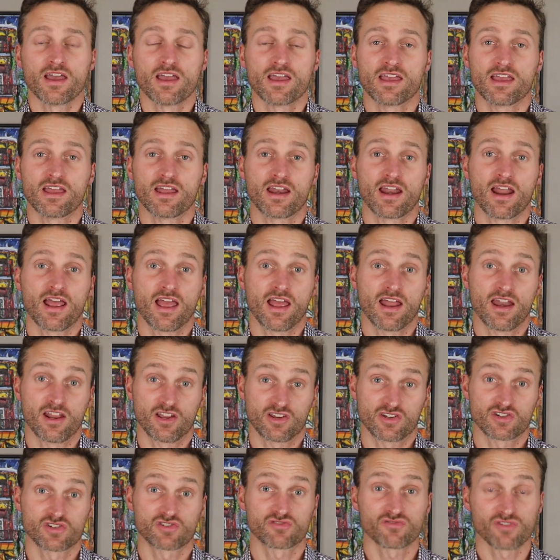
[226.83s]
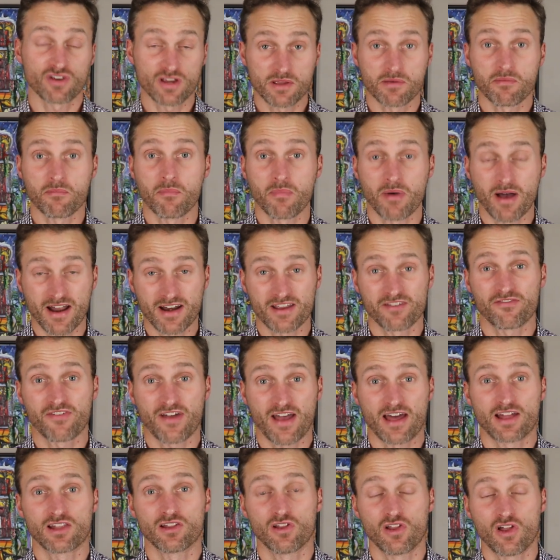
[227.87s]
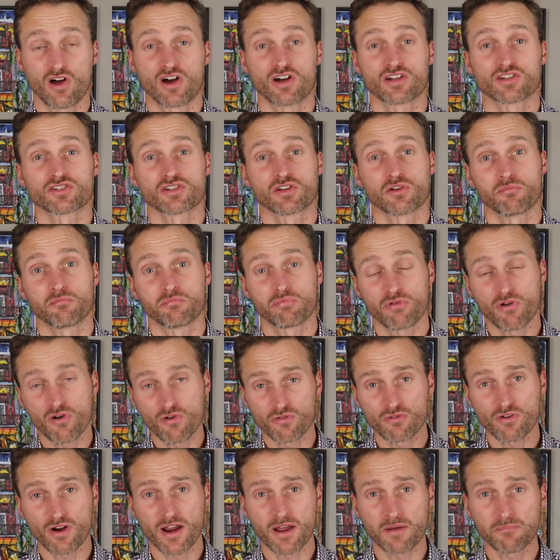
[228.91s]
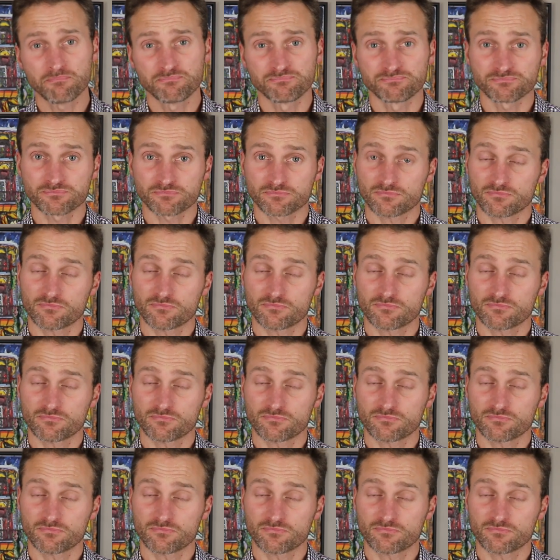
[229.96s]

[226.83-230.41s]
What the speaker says: in an extreme body fat loss program.